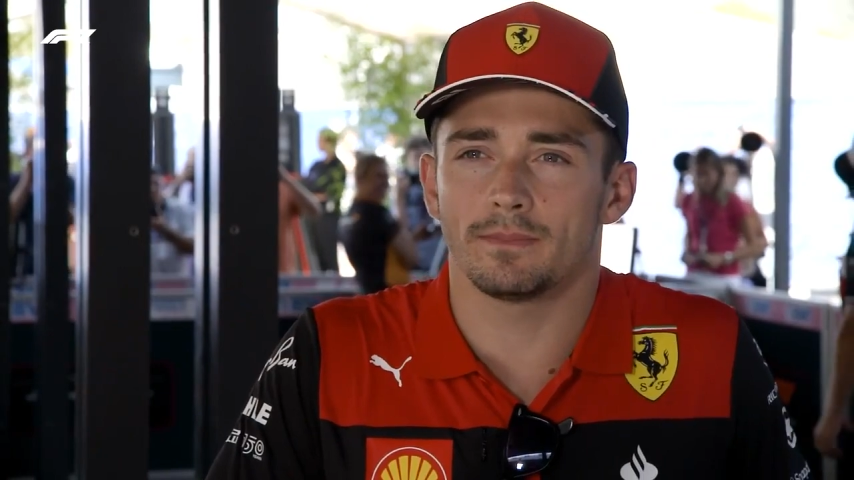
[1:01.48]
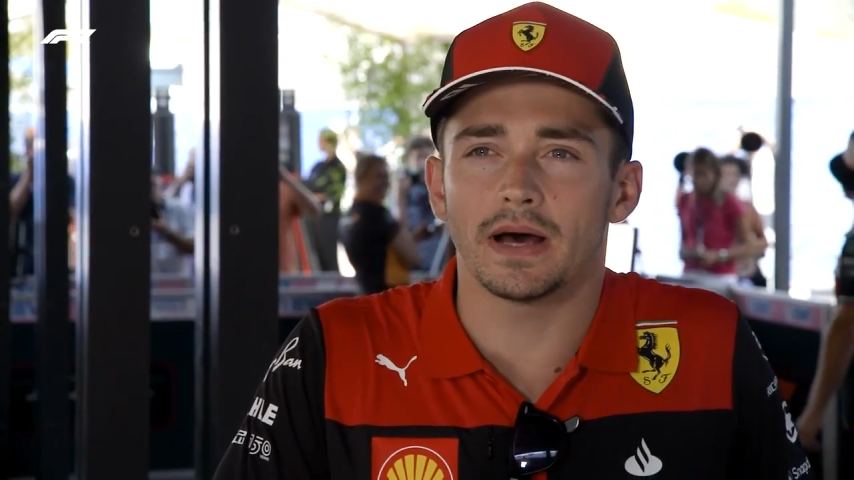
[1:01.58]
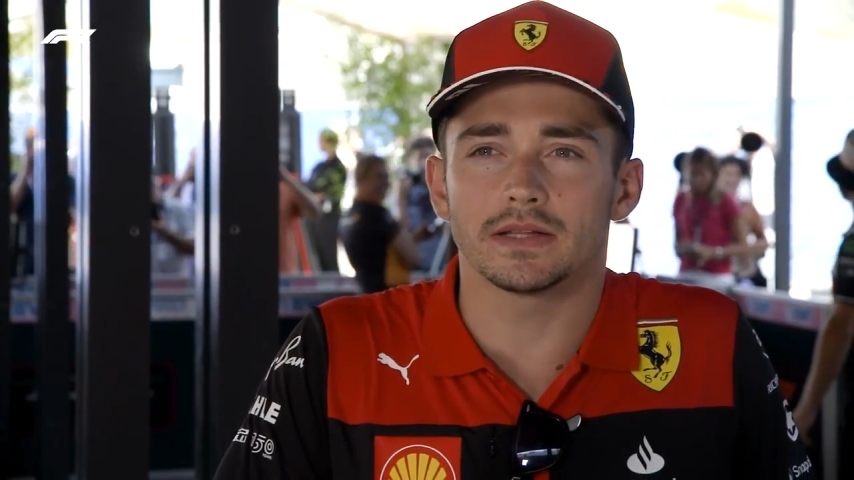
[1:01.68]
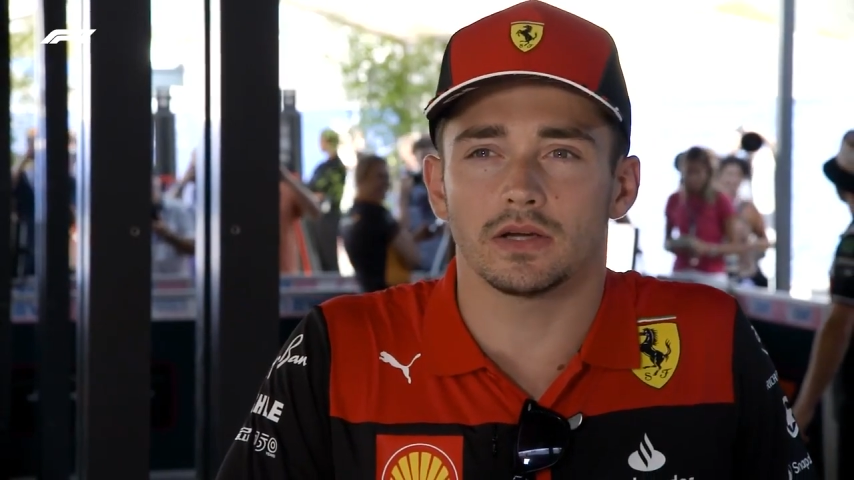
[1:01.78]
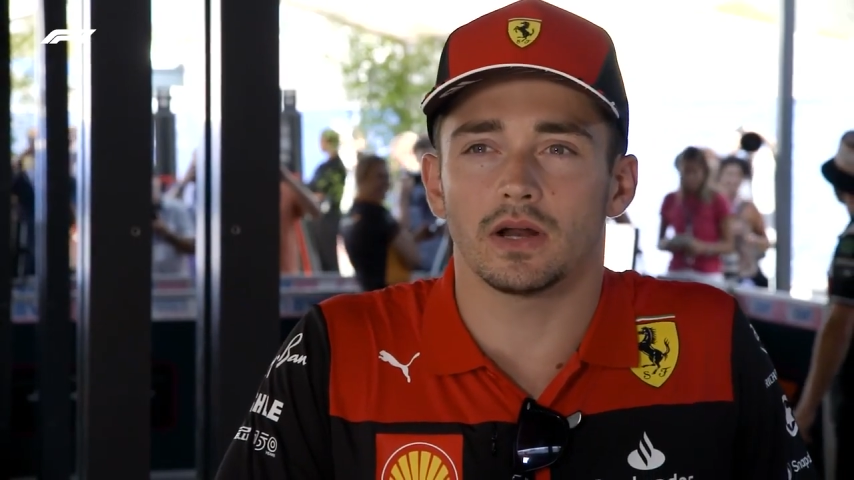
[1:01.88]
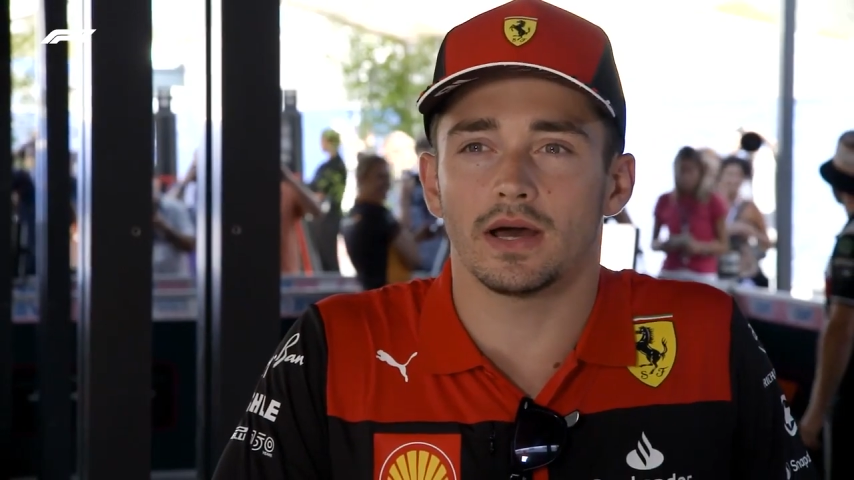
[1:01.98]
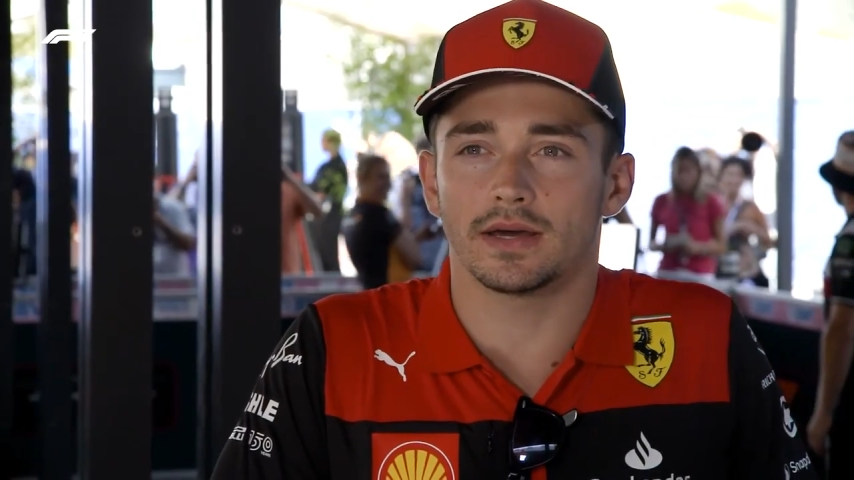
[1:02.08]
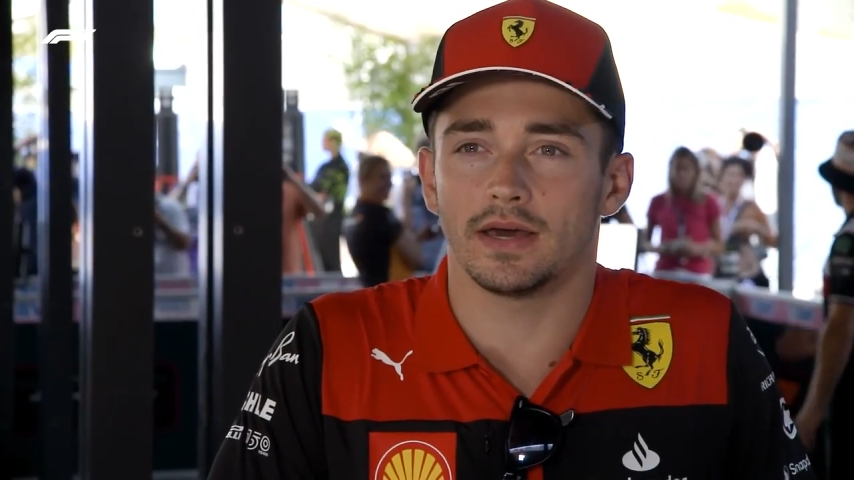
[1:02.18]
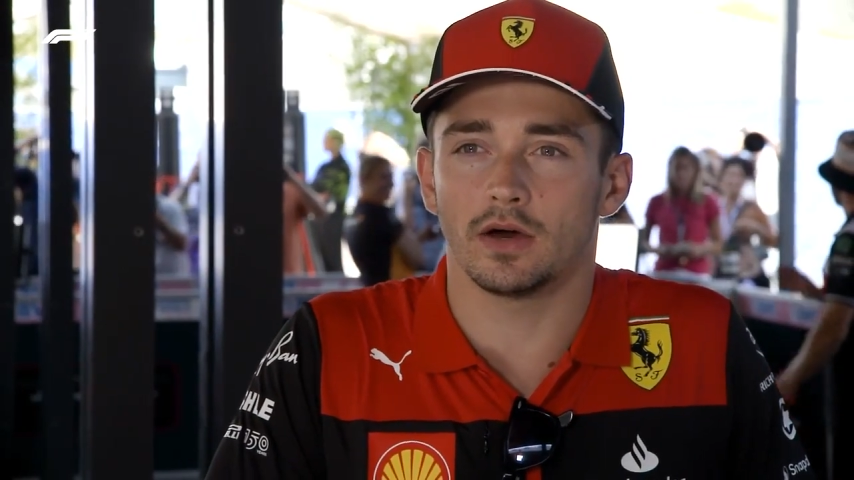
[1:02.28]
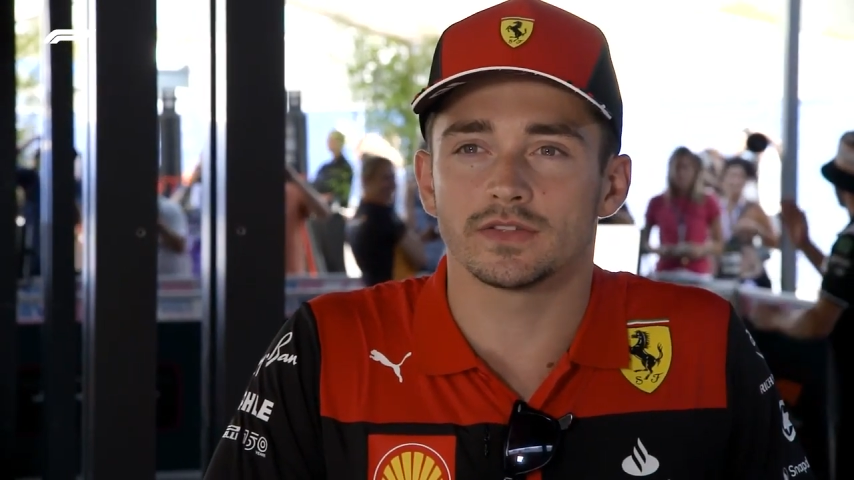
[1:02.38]
particular
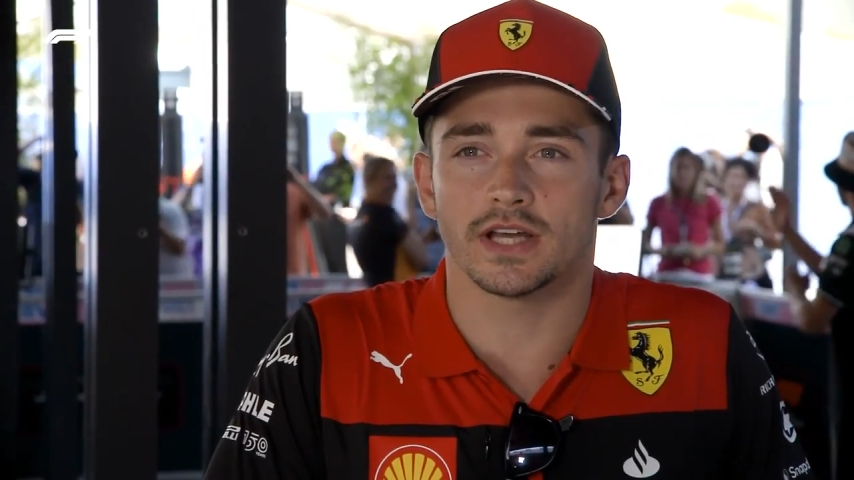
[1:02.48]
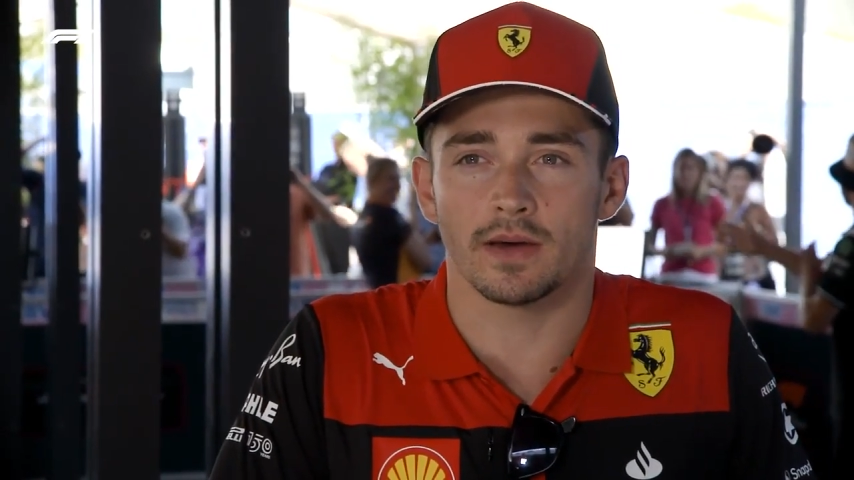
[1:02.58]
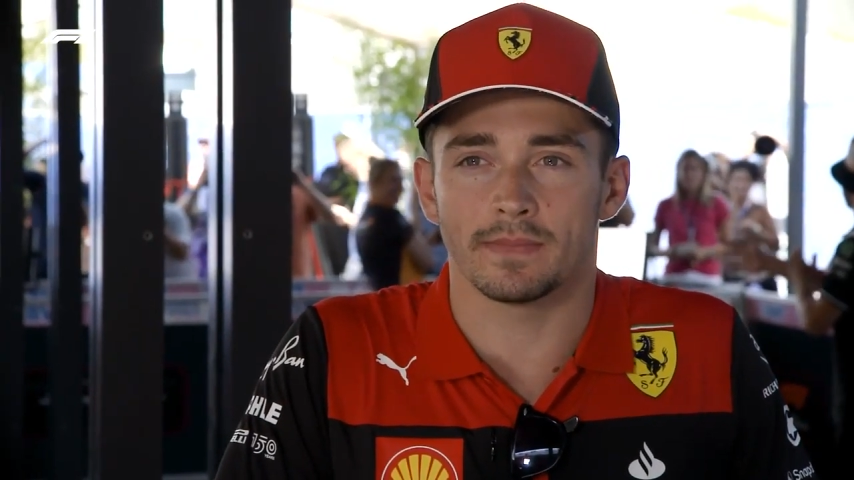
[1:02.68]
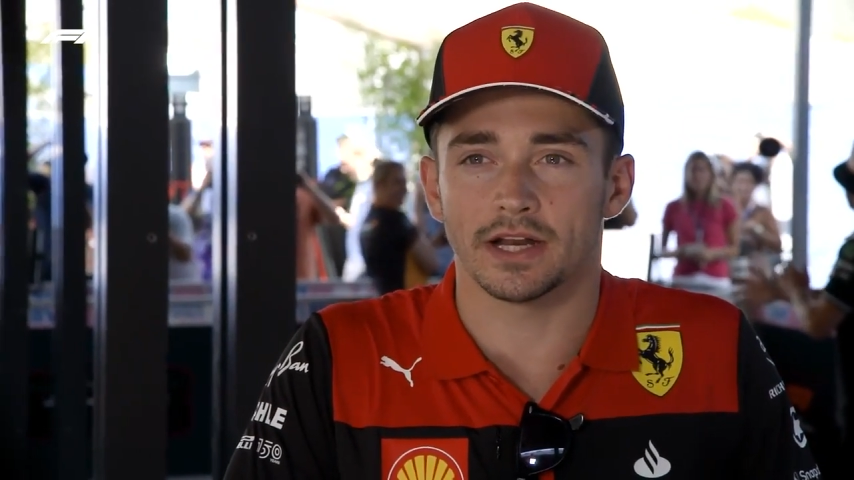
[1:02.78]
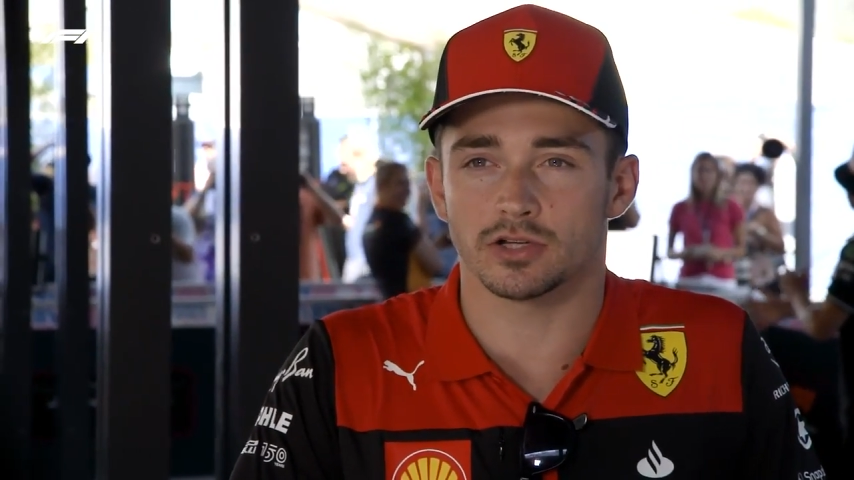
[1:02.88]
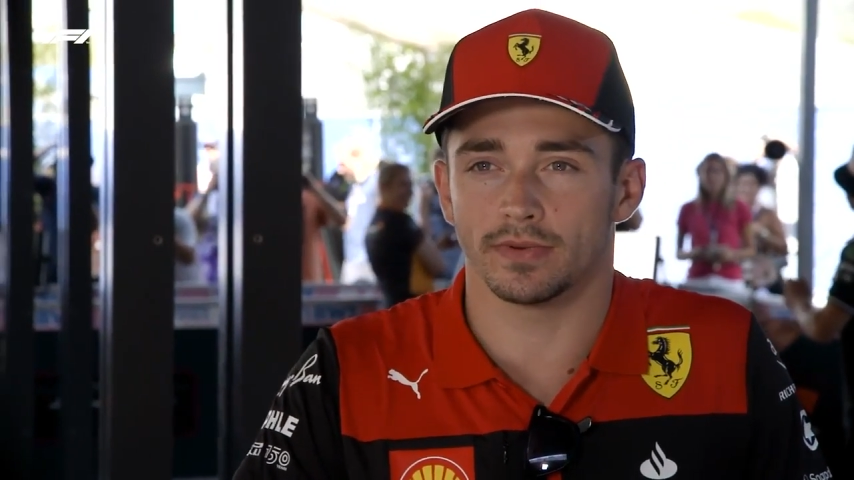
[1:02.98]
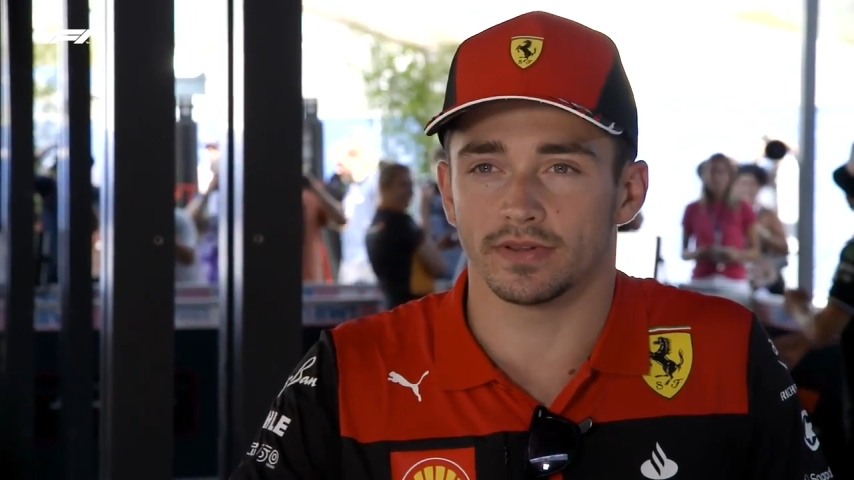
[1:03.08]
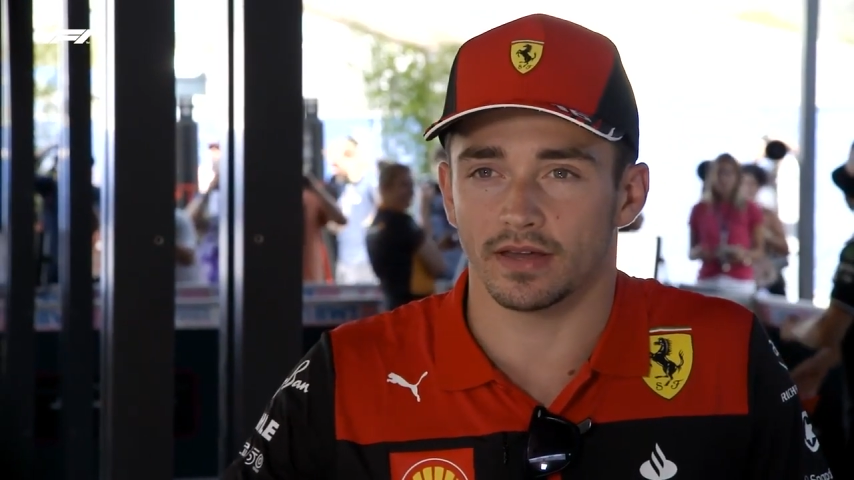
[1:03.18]
care of time management.